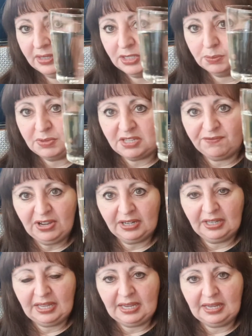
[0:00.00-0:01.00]

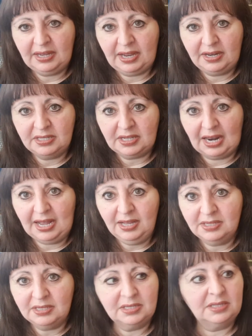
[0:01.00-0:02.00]
Specifically, it is
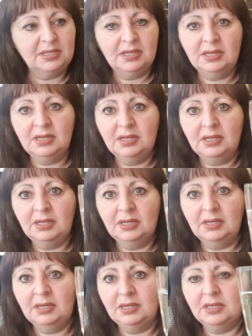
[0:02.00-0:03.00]
glass,
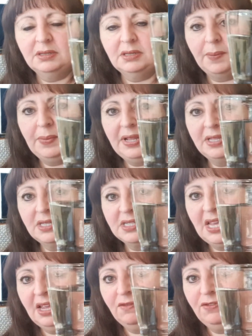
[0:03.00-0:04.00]
but it's a
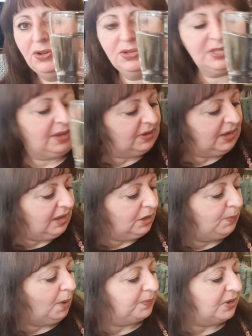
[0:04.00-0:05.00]
tea infuser. Yeah, you
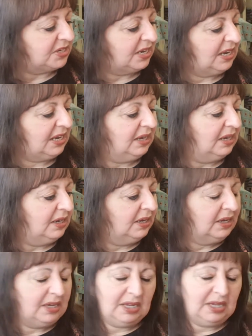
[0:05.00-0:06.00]
pop your tea
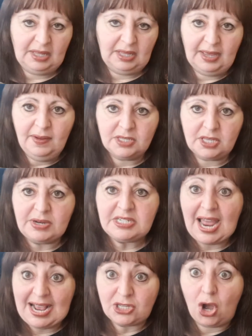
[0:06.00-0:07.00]
in there, so it
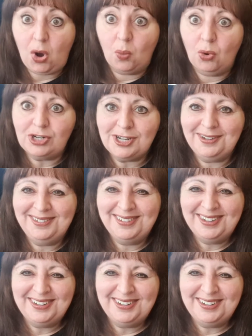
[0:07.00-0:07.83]
takes hot water.